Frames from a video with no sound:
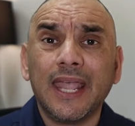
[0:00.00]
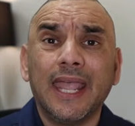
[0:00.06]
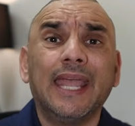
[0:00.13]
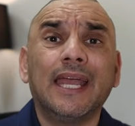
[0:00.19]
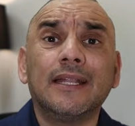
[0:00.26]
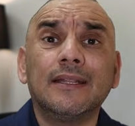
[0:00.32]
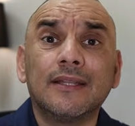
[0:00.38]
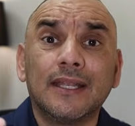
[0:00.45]

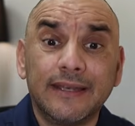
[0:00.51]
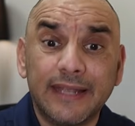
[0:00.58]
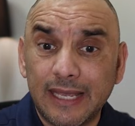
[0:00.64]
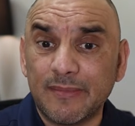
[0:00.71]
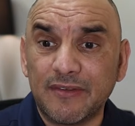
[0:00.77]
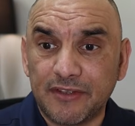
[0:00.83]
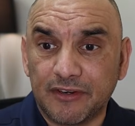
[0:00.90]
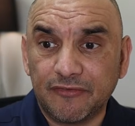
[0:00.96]
and the
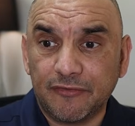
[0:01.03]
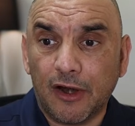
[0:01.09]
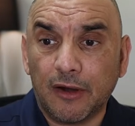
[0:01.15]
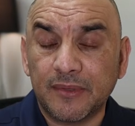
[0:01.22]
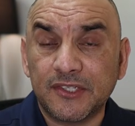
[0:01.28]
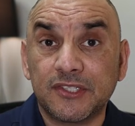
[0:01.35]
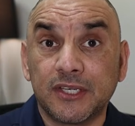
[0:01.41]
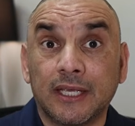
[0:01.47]
name of their
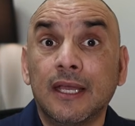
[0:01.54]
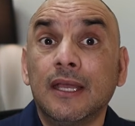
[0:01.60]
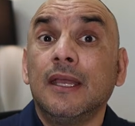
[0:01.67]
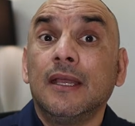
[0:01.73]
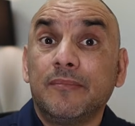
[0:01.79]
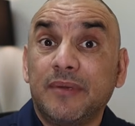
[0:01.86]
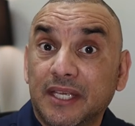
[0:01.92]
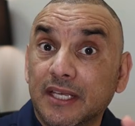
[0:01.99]
pharmacy,
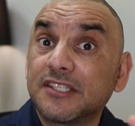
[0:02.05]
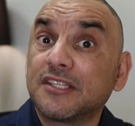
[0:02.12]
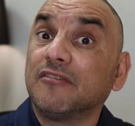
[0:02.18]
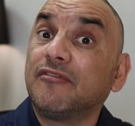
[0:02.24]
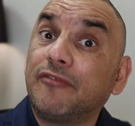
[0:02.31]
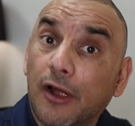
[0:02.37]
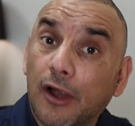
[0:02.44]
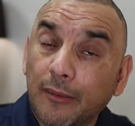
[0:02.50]
because
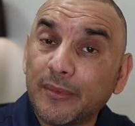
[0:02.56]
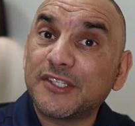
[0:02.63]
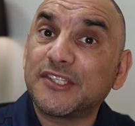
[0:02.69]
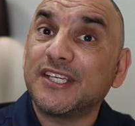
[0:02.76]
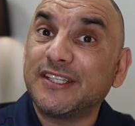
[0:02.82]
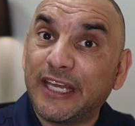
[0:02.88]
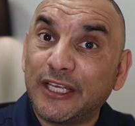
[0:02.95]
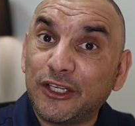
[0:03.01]
the
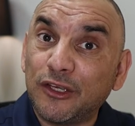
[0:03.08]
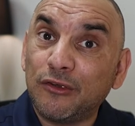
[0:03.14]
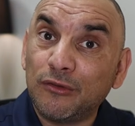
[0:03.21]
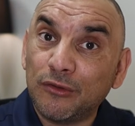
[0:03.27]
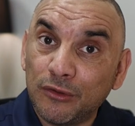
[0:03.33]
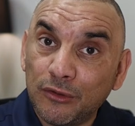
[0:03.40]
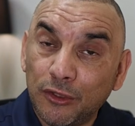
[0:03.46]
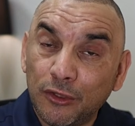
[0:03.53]
pharmacy that
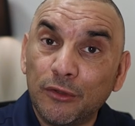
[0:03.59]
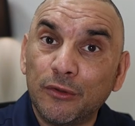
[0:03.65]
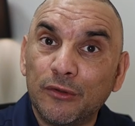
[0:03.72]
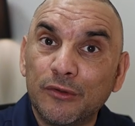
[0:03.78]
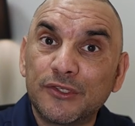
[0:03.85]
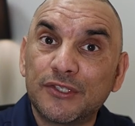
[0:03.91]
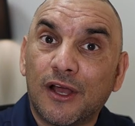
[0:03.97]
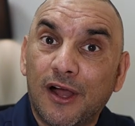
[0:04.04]
you use